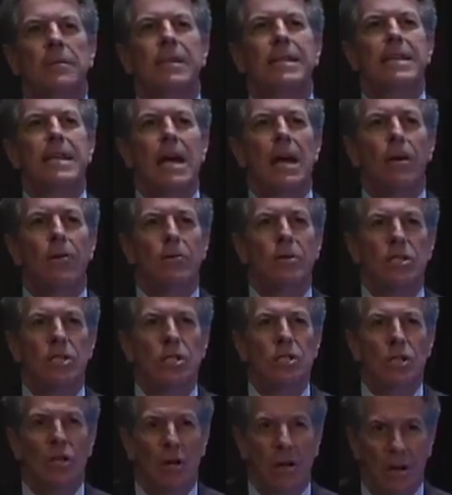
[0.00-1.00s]
now is
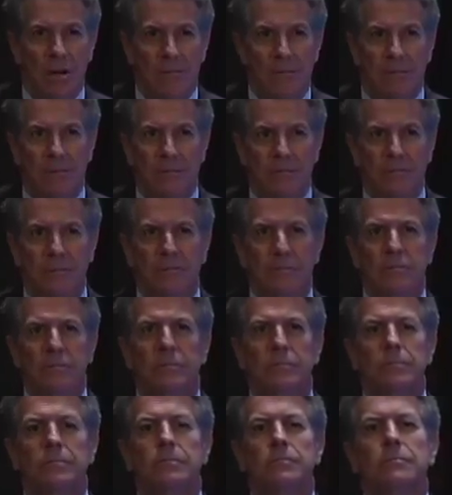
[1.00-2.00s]
the time
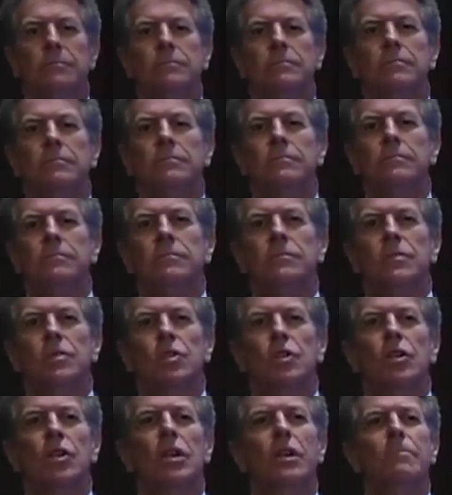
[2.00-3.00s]

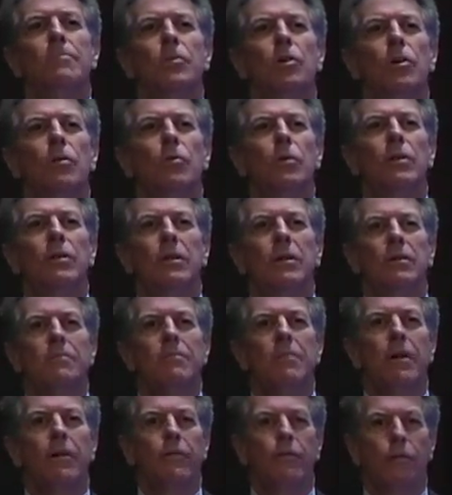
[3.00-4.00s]
to keep her with
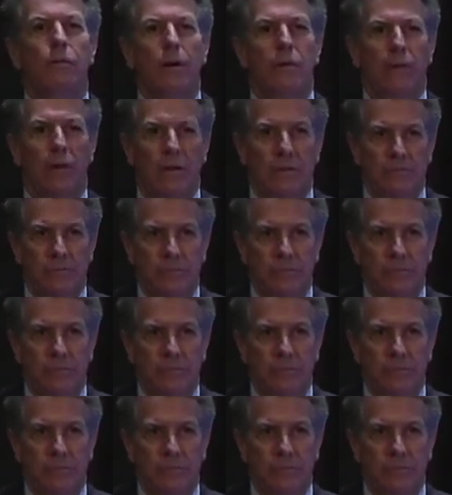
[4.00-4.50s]
him forever.